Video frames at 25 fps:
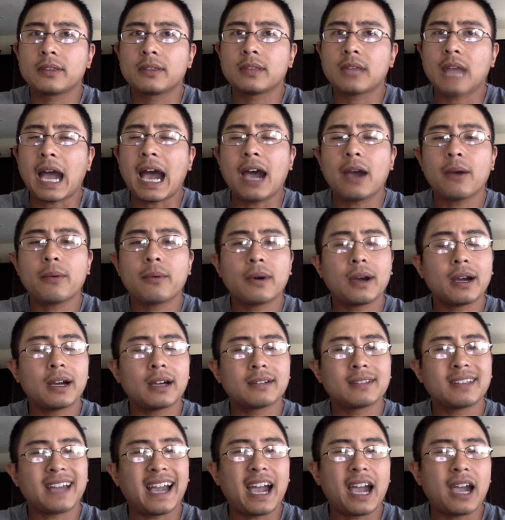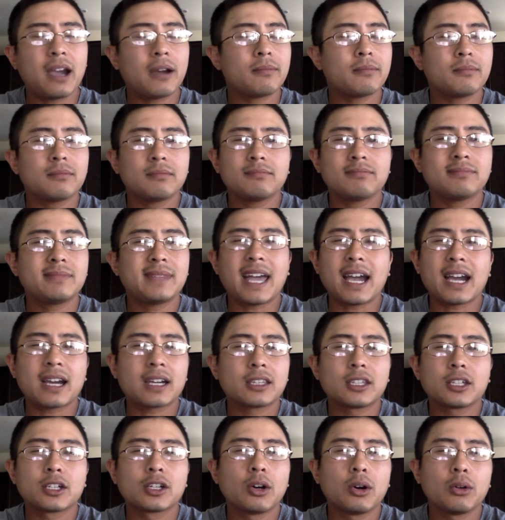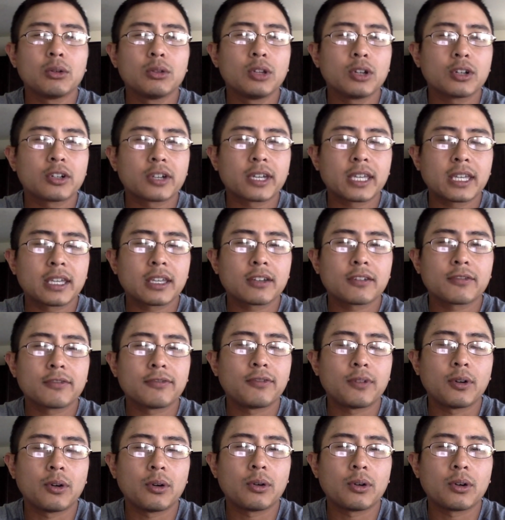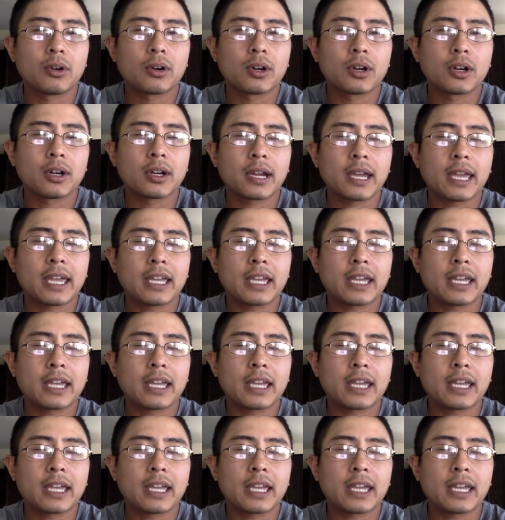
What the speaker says: I'm not gonna go looking for